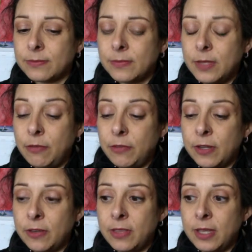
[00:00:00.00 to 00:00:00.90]

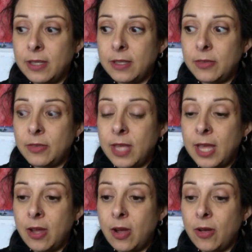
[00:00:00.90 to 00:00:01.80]
that
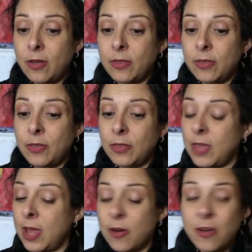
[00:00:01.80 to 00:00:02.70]
they
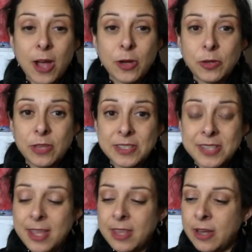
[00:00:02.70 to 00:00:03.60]
are not who they
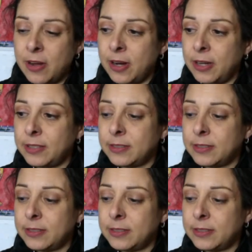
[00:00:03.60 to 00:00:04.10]
say they are.